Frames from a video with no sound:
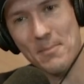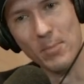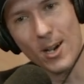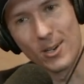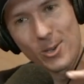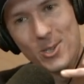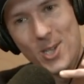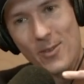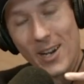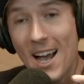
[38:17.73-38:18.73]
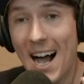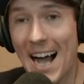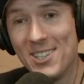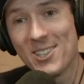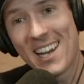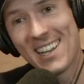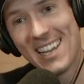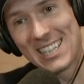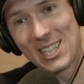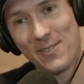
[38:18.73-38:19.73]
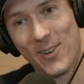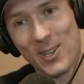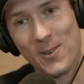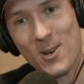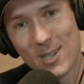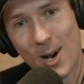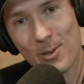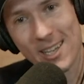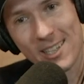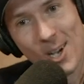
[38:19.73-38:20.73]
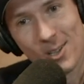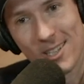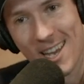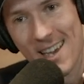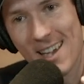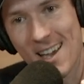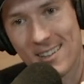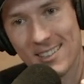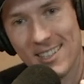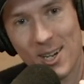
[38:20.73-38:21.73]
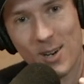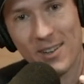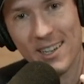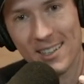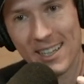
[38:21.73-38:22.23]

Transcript: Bro, cruise over. I do kind of like that the first phone call was like, yo, let's hang out, get over here.